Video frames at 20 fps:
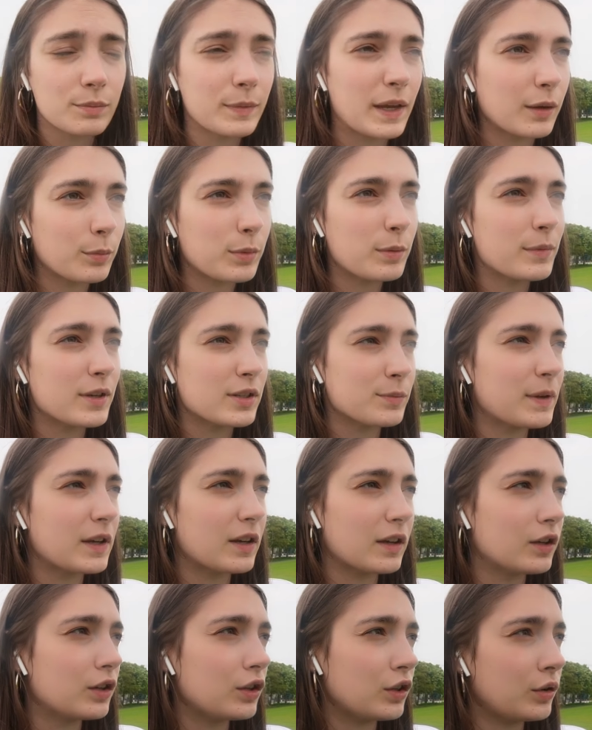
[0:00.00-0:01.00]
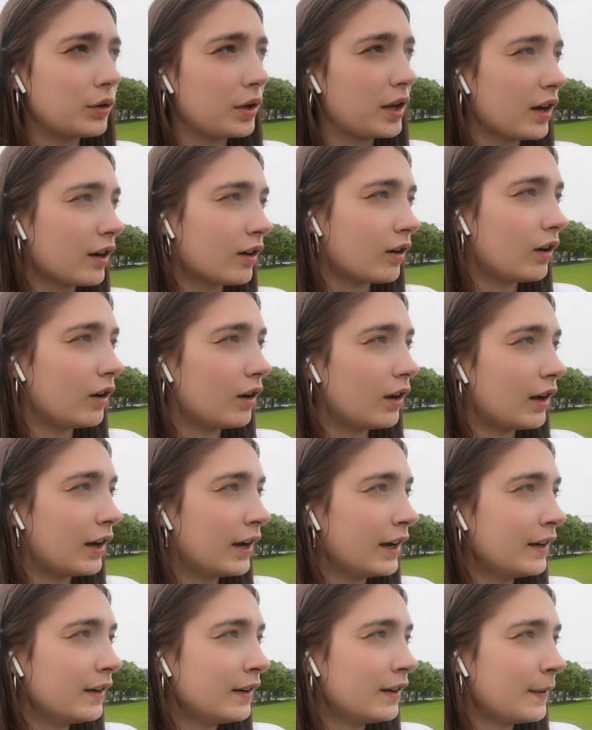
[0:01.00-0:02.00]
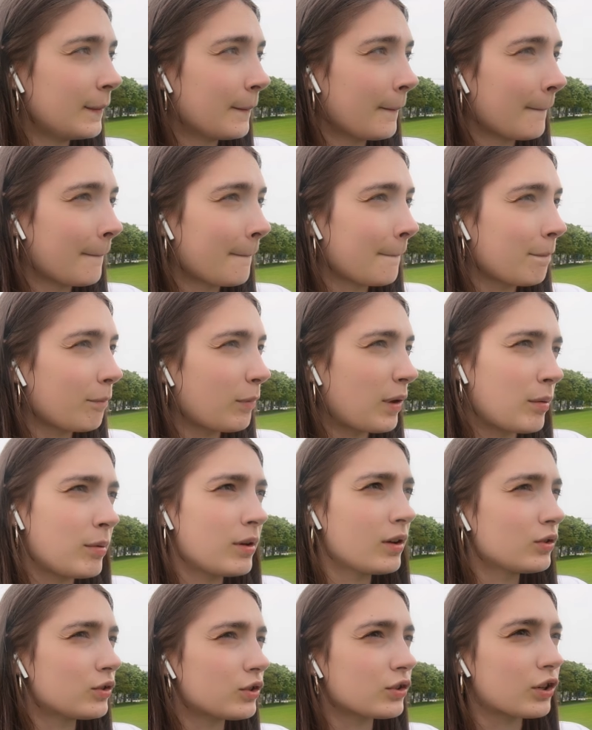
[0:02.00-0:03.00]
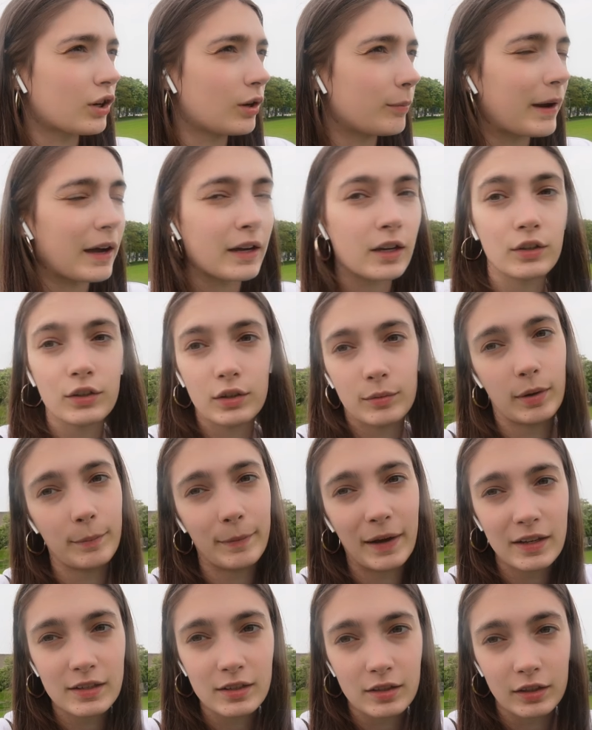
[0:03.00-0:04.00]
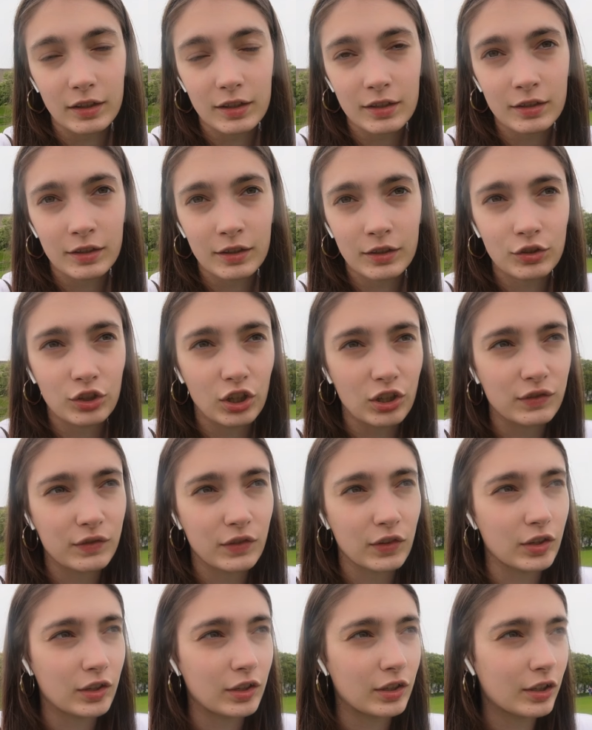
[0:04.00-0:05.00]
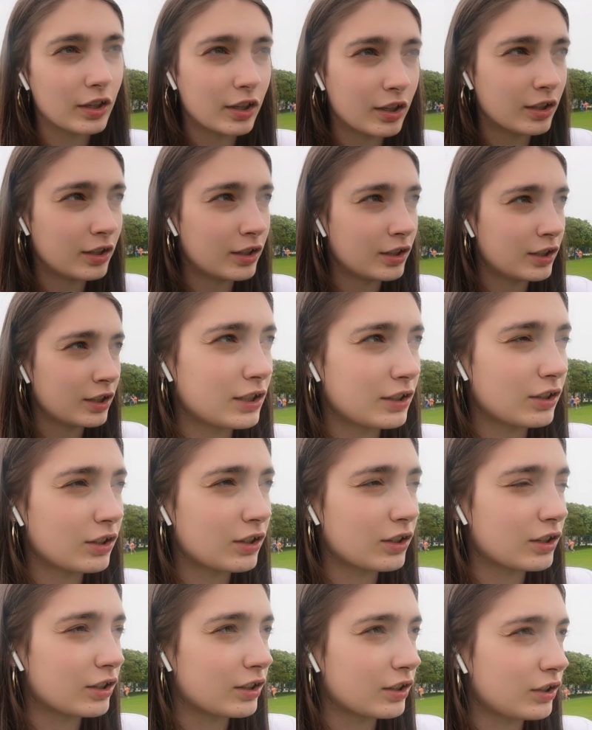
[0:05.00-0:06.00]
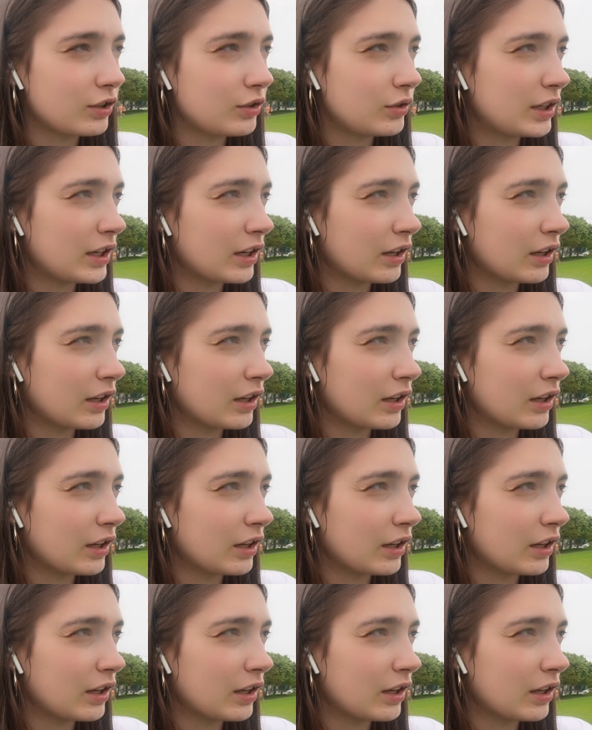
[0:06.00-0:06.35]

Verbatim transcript: is making me miss being at uni, I can't lie. Maybe I'll just go back and do my masters just for the oh, uni